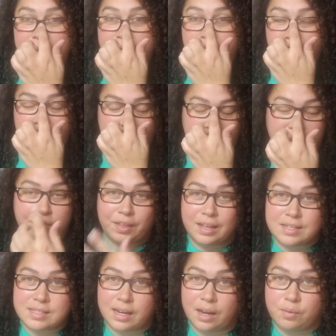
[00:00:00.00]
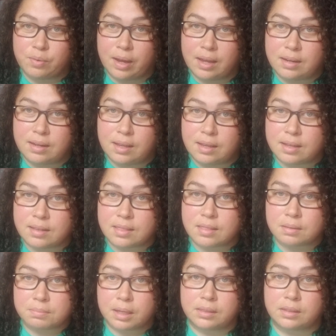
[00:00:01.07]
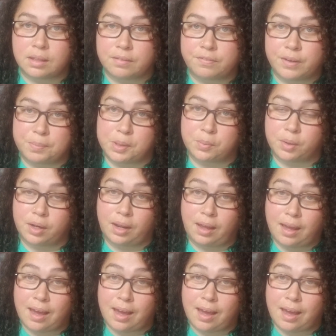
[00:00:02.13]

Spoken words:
for the things that I read in the month of February.